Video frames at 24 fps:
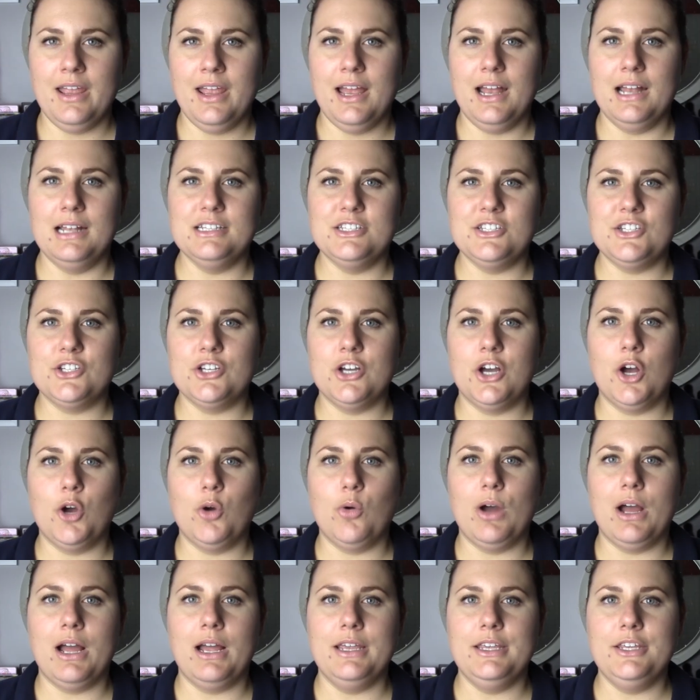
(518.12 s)
And
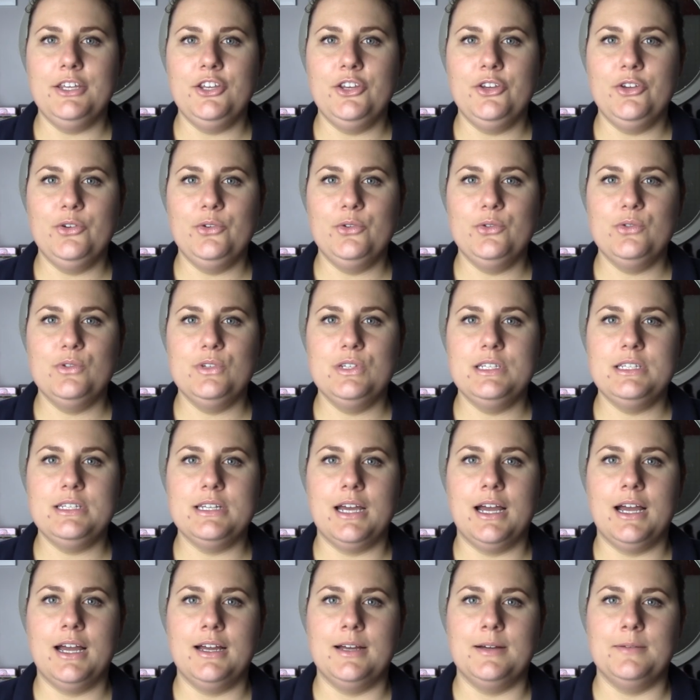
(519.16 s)
so I used
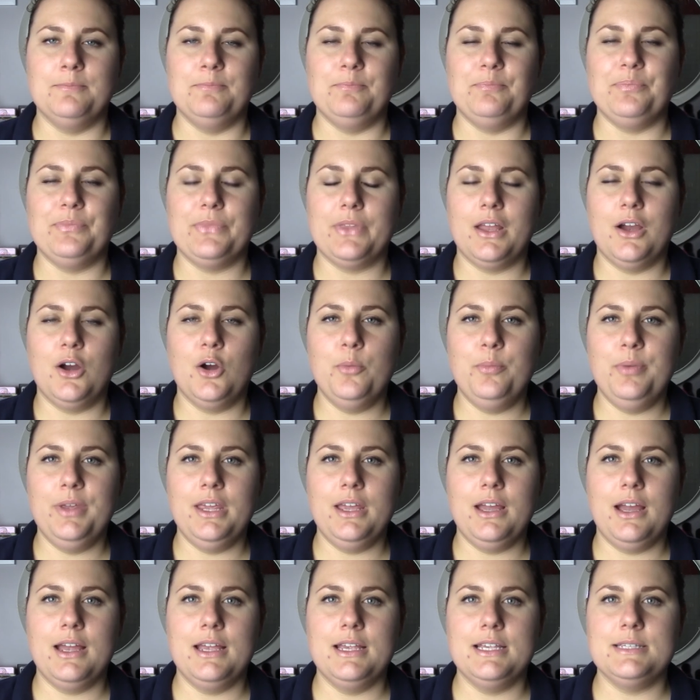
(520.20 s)
um, O
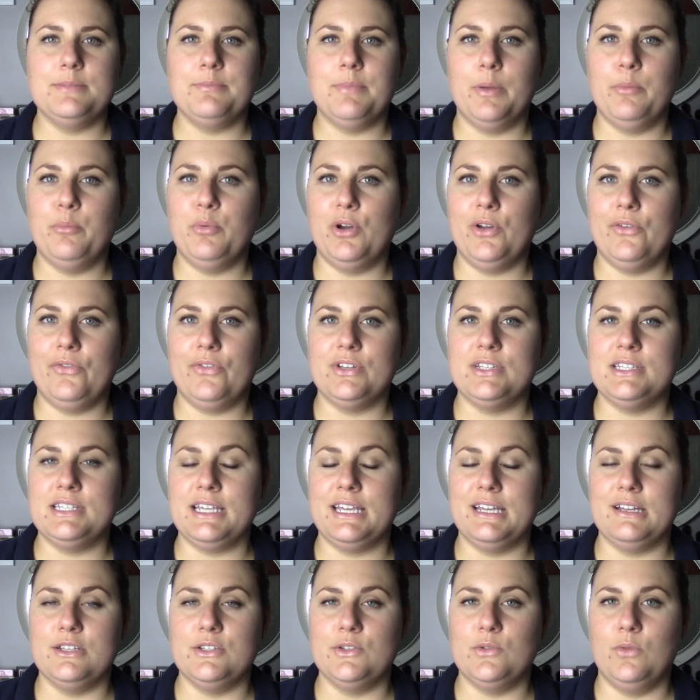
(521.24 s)
P I's My Boyfriend
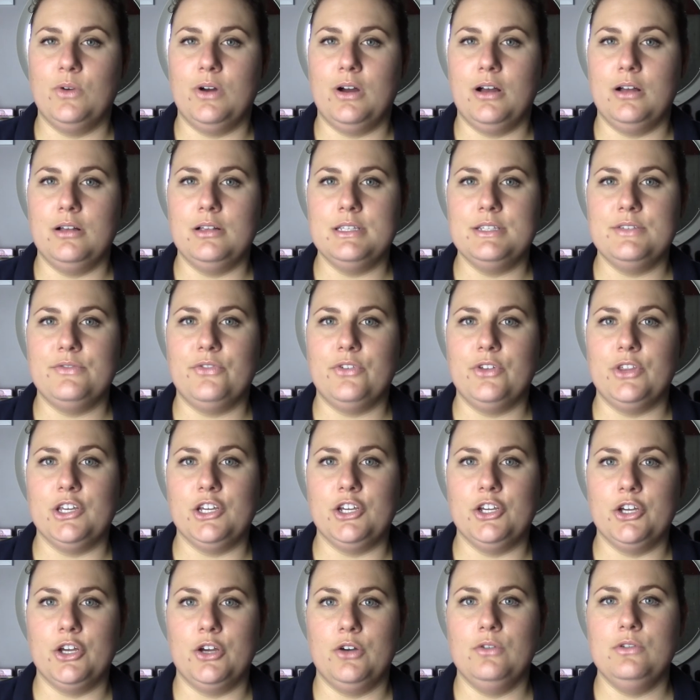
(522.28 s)
Scales Walls for the
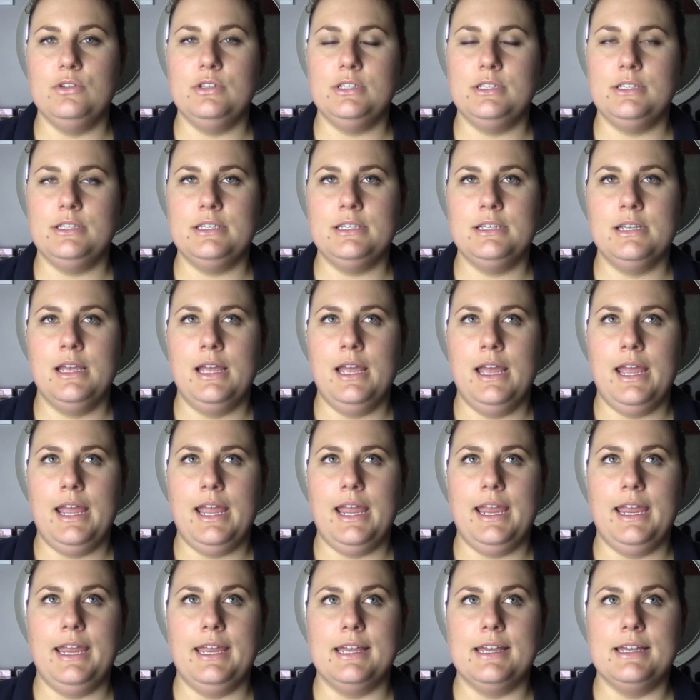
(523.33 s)
ghosts,
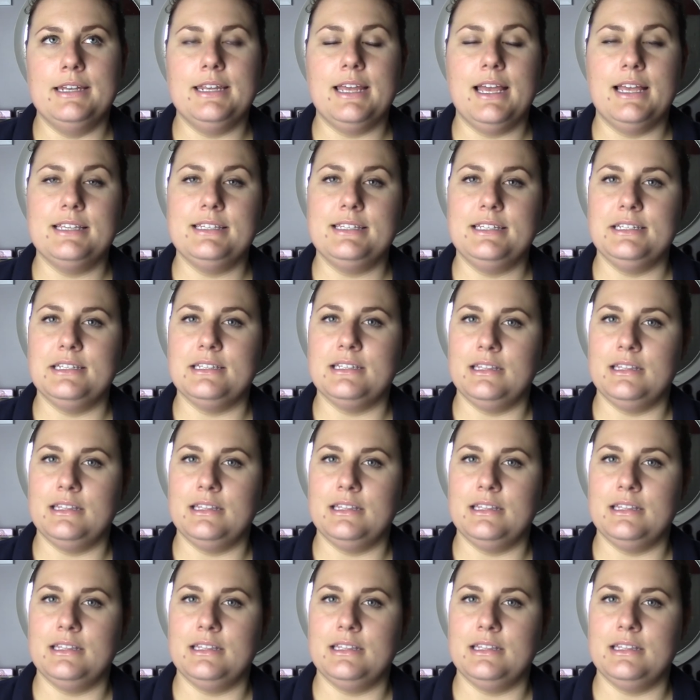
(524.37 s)
and Essie's